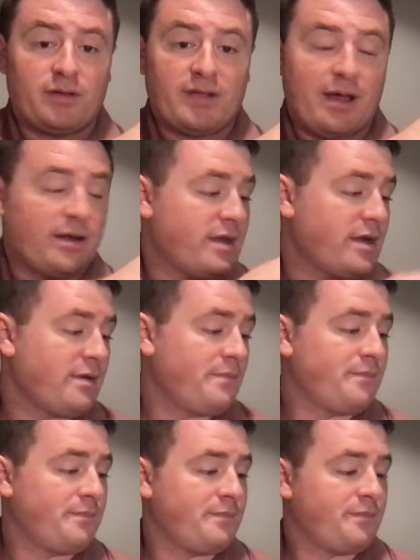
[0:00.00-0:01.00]
down here,
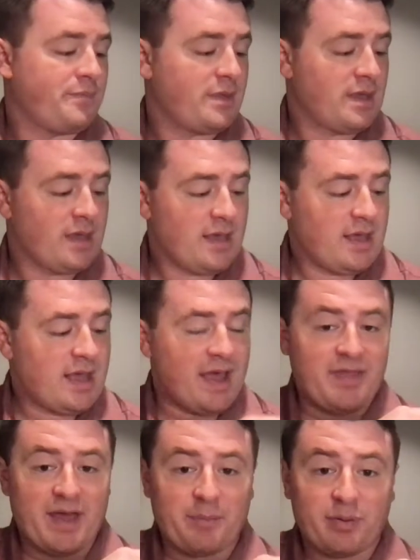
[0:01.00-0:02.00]

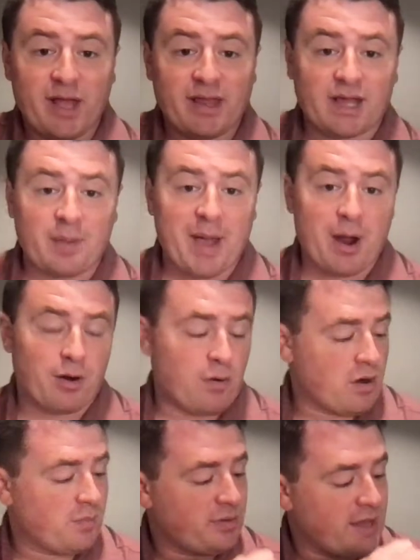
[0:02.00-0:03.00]
and then play like a power
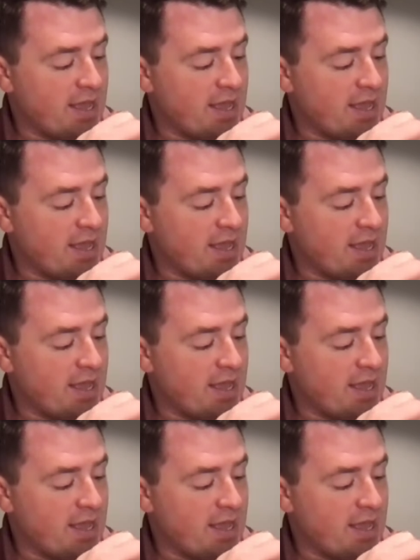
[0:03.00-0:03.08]
chord.